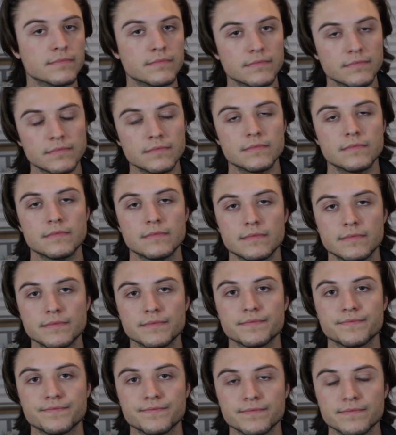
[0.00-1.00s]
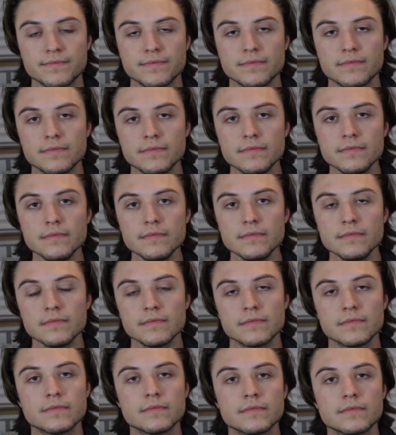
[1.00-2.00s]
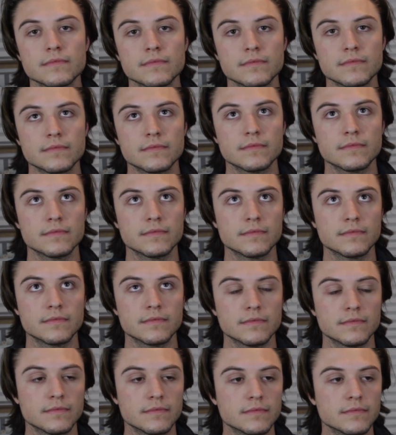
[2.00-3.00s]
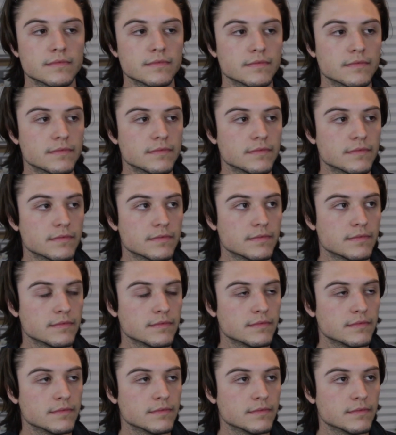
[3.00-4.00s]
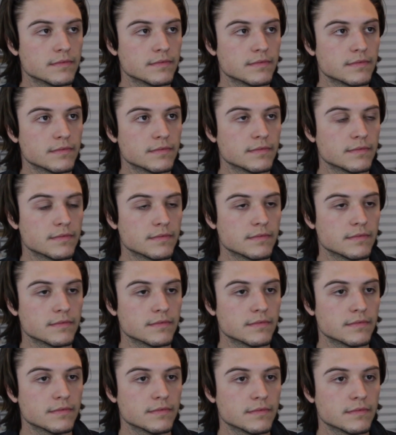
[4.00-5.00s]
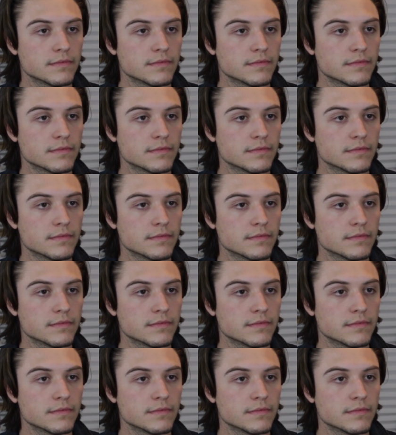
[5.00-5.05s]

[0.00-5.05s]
No words are spoken by the person on screen.